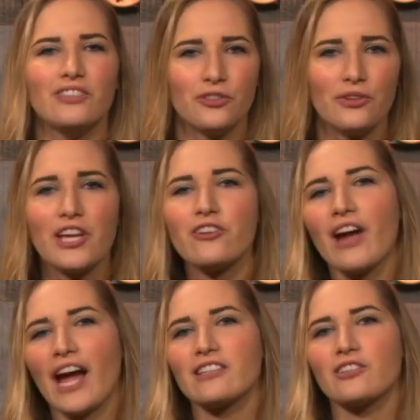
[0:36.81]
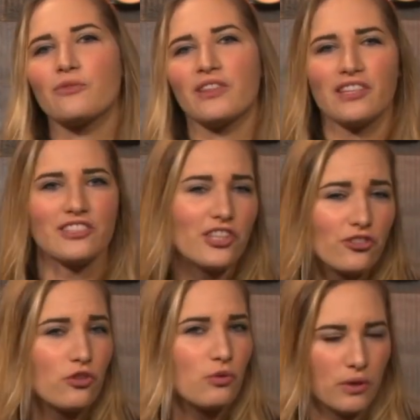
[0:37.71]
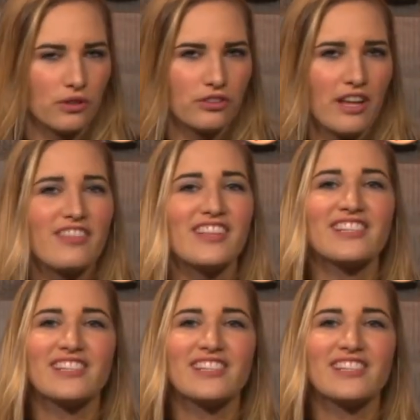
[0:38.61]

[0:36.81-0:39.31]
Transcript: to interact with the digital world the